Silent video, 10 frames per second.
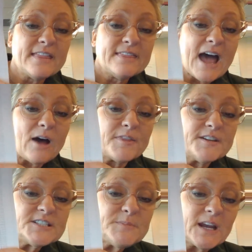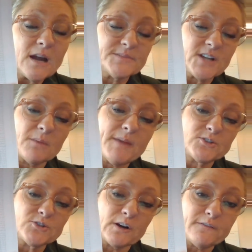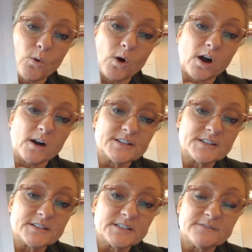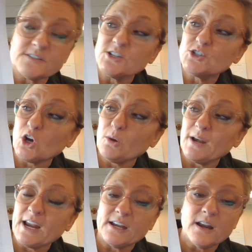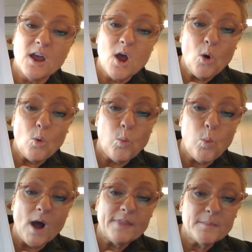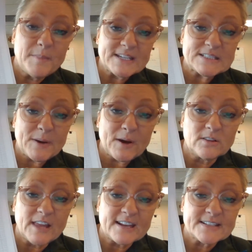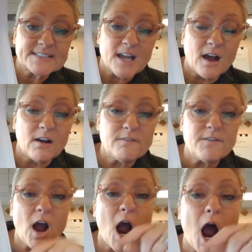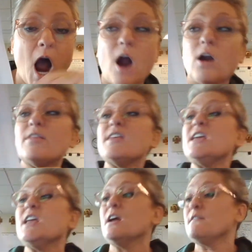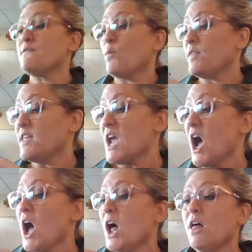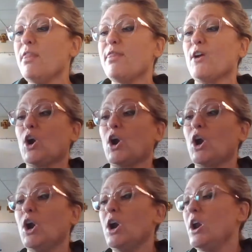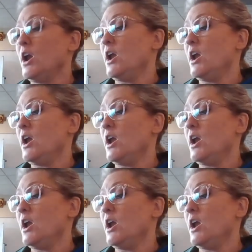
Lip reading: Now this becomes our metric for determining what the base pair lengths of are for the other,